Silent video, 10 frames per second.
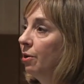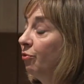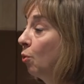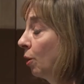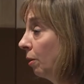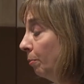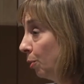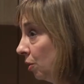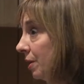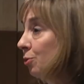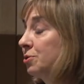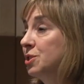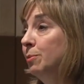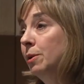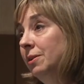for political
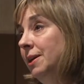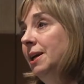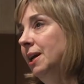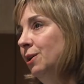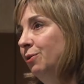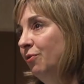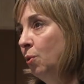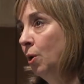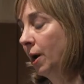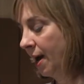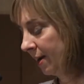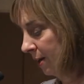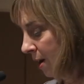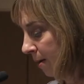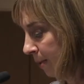stability and for
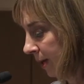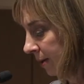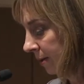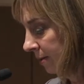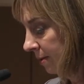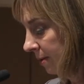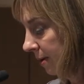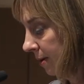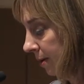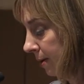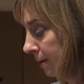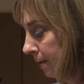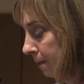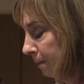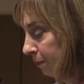economic
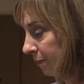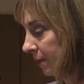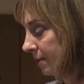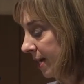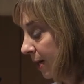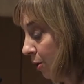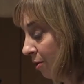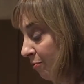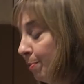um, takeoff.